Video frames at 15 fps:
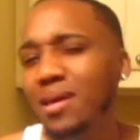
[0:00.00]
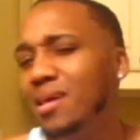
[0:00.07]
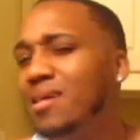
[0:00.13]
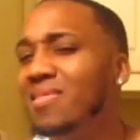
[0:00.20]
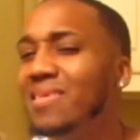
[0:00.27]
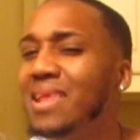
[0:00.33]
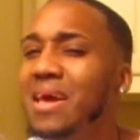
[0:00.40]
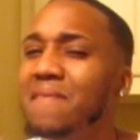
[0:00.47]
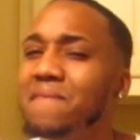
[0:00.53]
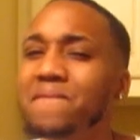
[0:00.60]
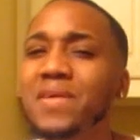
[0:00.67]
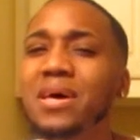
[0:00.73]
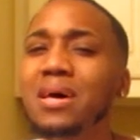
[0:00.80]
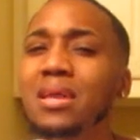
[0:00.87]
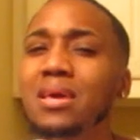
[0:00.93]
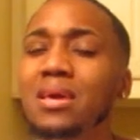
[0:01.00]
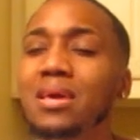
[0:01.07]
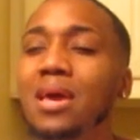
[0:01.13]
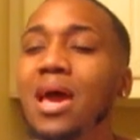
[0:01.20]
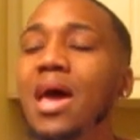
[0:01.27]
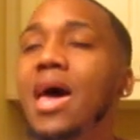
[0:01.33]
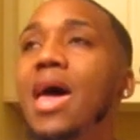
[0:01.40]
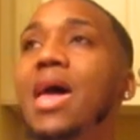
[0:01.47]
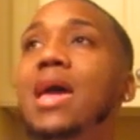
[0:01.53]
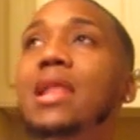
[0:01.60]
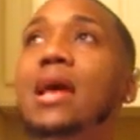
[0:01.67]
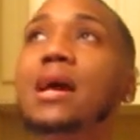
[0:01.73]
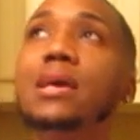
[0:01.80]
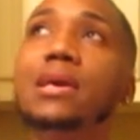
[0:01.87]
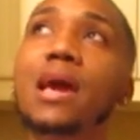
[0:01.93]
Isn't that funny?
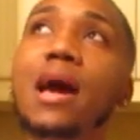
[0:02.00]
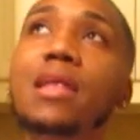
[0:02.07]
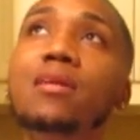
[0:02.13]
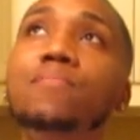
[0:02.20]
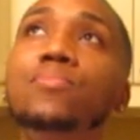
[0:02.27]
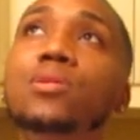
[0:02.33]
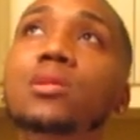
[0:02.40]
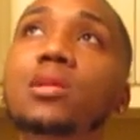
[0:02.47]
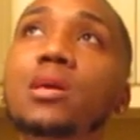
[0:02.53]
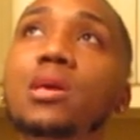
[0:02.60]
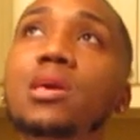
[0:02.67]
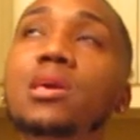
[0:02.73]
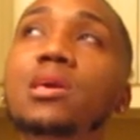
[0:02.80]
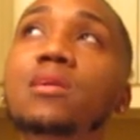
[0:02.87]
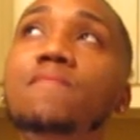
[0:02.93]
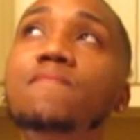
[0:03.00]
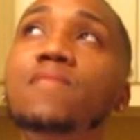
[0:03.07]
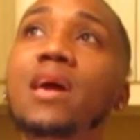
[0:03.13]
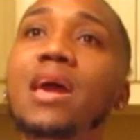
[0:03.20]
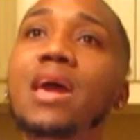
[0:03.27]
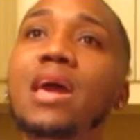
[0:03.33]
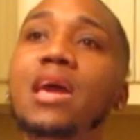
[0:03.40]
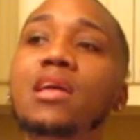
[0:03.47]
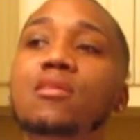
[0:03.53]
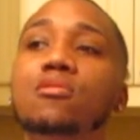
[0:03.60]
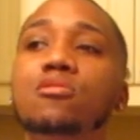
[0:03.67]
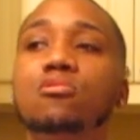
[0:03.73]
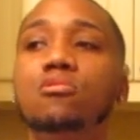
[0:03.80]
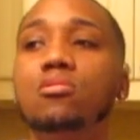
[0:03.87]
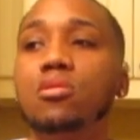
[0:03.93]
And I kind of believe that
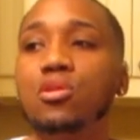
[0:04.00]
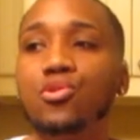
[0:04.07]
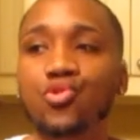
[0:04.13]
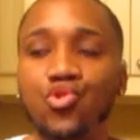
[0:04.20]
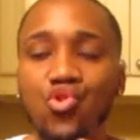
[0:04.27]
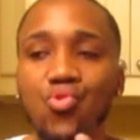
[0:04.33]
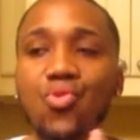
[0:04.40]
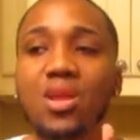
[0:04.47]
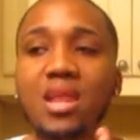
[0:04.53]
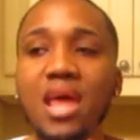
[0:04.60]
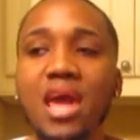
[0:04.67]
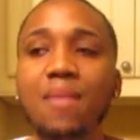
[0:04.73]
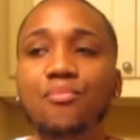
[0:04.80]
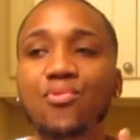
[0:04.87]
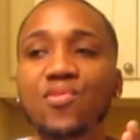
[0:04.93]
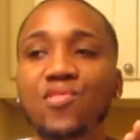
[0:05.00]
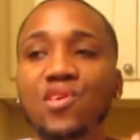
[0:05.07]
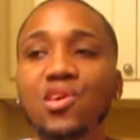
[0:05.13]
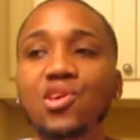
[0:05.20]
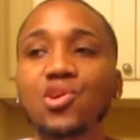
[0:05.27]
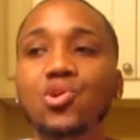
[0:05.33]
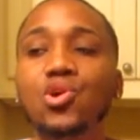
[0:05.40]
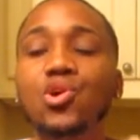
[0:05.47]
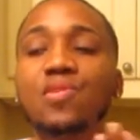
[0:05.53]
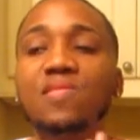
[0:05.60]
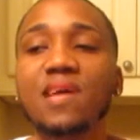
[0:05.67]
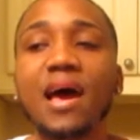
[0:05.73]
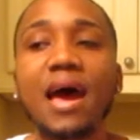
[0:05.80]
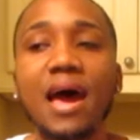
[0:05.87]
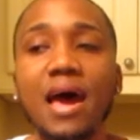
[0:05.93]
during that particular
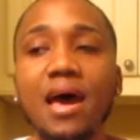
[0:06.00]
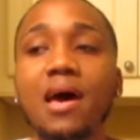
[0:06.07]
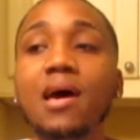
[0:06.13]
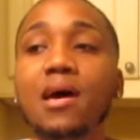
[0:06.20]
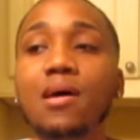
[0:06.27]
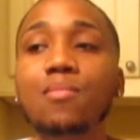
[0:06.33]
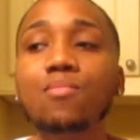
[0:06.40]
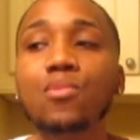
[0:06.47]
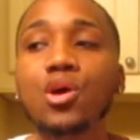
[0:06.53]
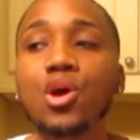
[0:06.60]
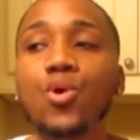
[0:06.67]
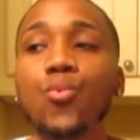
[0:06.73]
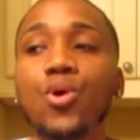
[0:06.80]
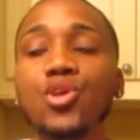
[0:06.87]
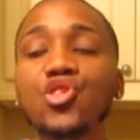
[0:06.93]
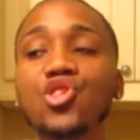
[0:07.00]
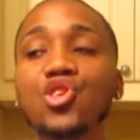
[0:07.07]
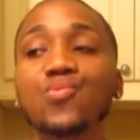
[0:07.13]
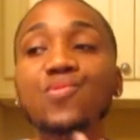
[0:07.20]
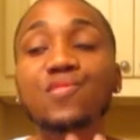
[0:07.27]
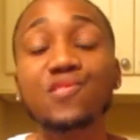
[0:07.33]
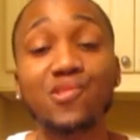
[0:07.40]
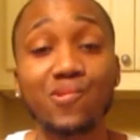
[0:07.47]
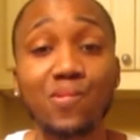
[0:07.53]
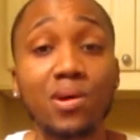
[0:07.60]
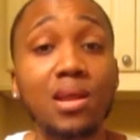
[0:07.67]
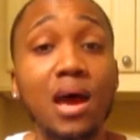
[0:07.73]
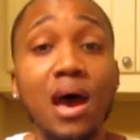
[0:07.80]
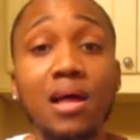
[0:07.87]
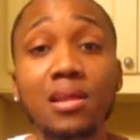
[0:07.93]
time, when she was
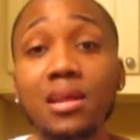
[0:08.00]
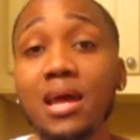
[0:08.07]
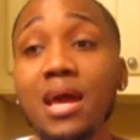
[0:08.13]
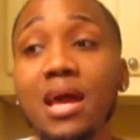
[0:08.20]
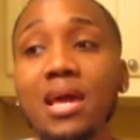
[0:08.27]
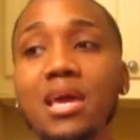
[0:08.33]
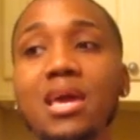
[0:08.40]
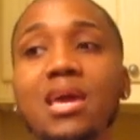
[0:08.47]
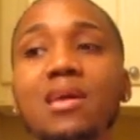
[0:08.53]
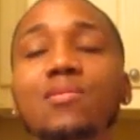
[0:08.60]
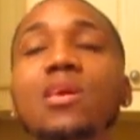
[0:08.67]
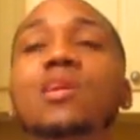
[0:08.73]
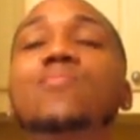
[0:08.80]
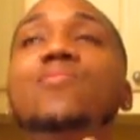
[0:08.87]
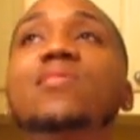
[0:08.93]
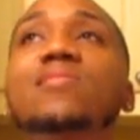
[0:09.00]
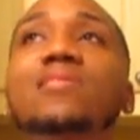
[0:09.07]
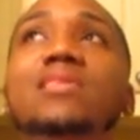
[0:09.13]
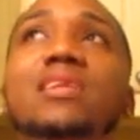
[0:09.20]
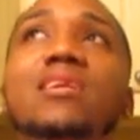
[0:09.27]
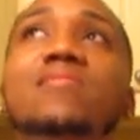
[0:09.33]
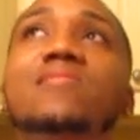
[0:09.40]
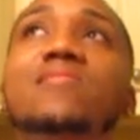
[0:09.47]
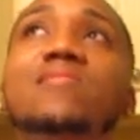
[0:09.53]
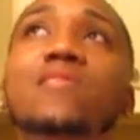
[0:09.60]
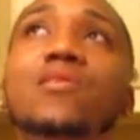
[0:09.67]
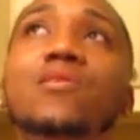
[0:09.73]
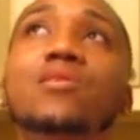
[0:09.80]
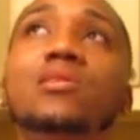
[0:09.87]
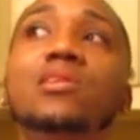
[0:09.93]
doing all of that it wasn't
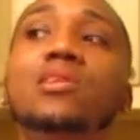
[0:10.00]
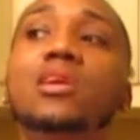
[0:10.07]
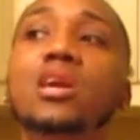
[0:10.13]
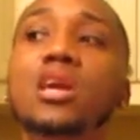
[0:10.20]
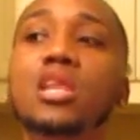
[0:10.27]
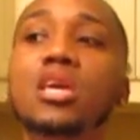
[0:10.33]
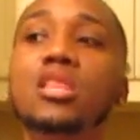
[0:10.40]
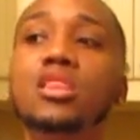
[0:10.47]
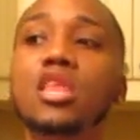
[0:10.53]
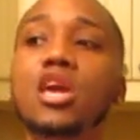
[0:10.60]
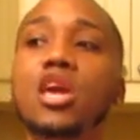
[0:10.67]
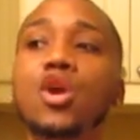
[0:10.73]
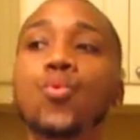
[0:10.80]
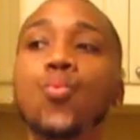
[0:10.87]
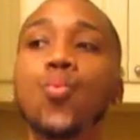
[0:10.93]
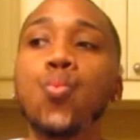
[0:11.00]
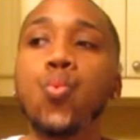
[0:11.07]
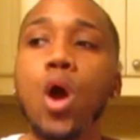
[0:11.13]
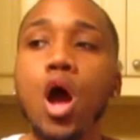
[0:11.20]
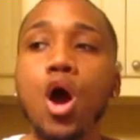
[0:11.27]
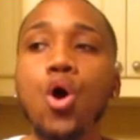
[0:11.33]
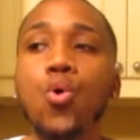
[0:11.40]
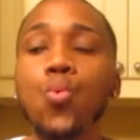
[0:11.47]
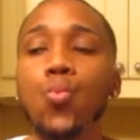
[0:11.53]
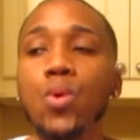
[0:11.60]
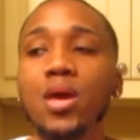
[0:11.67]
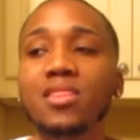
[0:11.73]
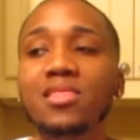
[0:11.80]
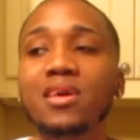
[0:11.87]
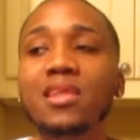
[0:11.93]
necessarily anything wrong
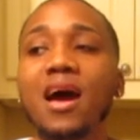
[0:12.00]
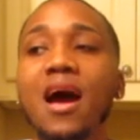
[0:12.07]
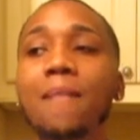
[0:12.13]
with it.